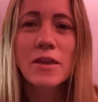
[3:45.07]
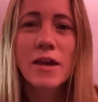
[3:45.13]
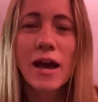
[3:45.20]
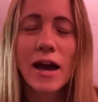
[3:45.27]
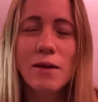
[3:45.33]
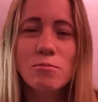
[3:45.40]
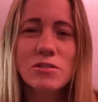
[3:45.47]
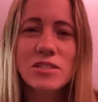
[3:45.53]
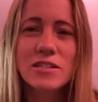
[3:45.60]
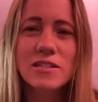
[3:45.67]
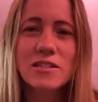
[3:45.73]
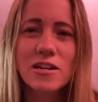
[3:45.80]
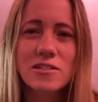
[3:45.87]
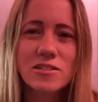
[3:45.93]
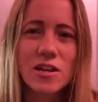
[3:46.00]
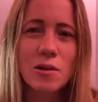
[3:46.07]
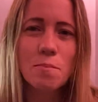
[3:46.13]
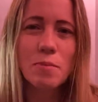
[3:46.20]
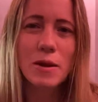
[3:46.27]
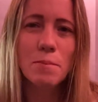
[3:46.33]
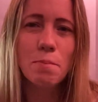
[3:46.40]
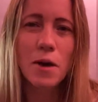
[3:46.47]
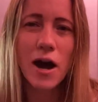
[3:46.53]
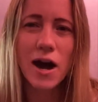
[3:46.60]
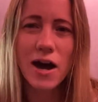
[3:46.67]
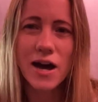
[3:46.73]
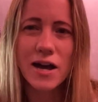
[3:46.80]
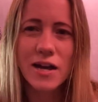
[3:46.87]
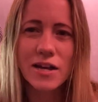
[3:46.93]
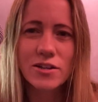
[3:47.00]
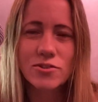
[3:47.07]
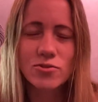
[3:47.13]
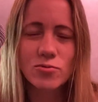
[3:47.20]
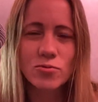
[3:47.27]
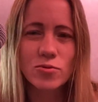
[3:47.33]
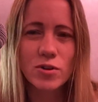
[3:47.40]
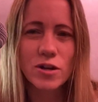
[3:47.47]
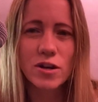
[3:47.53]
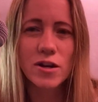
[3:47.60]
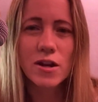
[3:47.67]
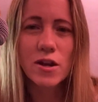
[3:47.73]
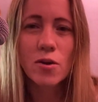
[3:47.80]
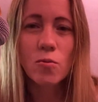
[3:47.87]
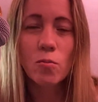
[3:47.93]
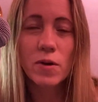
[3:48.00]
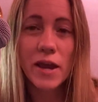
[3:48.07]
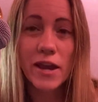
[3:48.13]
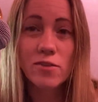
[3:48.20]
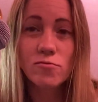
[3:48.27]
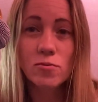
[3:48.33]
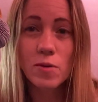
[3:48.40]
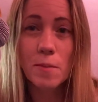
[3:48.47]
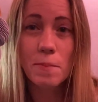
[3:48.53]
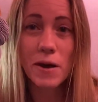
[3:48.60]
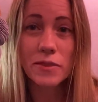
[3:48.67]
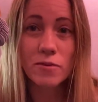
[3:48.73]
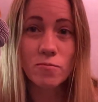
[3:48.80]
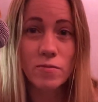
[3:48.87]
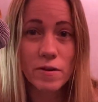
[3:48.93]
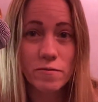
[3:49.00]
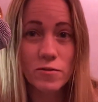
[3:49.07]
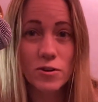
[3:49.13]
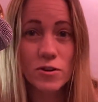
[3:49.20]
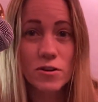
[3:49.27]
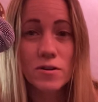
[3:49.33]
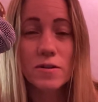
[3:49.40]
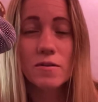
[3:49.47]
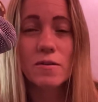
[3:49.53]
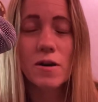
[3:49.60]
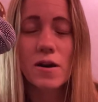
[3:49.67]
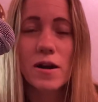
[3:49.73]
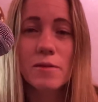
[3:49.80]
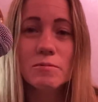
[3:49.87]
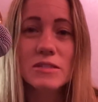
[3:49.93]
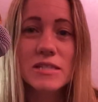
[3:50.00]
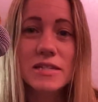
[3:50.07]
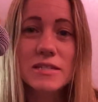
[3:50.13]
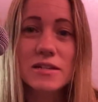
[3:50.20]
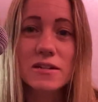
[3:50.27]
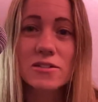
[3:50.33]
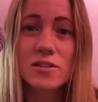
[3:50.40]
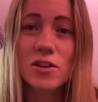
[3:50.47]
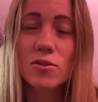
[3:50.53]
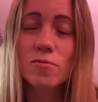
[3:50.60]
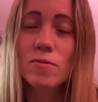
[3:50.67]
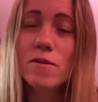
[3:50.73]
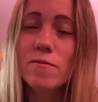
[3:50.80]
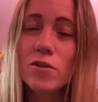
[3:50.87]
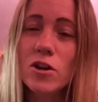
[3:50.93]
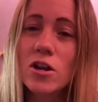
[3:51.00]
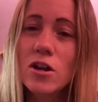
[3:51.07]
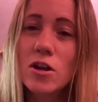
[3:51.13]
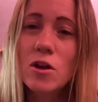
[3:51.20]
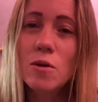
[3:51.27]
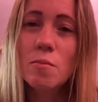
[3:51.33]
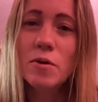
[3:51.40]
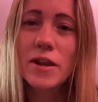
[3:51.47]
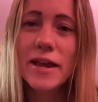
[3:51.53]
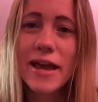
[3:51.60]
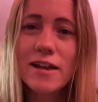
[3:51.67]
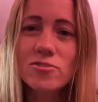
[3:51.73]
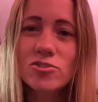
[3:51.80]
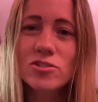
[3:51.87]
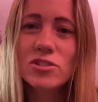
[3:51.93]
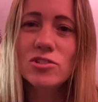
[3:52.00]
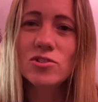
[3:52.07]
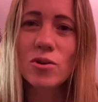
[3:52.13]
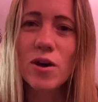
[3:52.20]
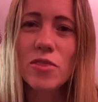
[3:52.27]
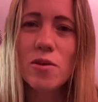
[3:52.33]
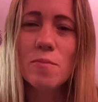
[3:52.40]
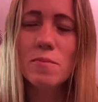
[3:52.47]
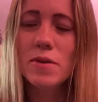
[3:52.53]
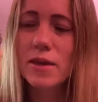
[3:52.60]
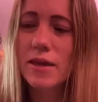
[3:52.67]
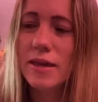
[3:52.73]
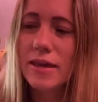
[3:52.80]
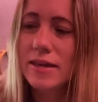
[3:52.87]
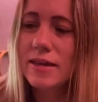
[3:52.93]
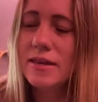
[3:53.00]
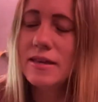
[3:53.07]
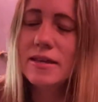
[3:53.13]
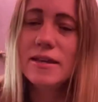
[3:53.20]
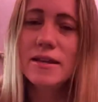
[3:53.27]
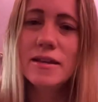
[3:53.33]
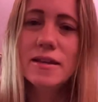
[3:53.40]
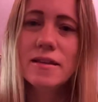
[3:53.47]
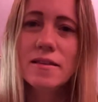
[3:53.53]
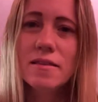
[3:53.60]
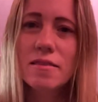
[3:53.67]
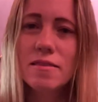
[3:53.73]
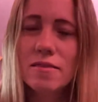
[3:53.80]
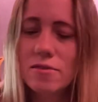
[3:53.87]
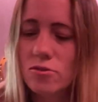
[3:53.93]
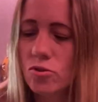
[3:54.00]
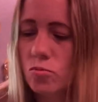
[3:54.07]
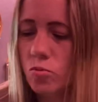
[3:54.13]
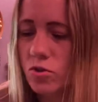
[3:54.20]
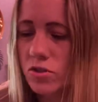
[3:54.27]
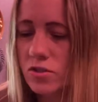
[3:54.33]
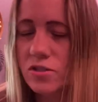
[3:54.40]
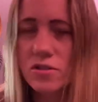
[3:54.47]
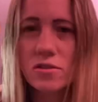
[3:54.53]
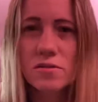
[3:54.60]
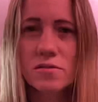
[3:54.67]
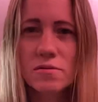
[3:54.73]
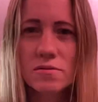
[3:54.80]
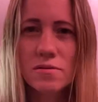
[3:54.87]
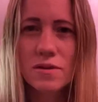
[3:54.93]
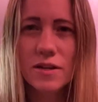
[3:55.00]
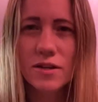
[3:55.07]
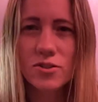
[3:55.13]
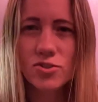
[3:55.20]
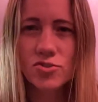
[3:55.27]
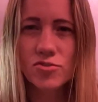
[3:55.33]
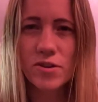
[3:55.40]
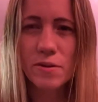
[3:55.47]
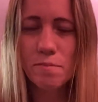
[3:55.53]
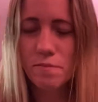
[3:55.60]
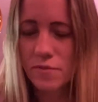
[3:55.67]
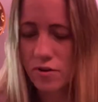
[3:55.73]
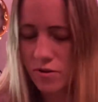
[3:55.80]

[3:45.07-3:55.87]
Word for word: I would see ducks on a big pond or when I grew up on the river, uh, I would see ducks on the river, but I actually saw them in the woods in a stream.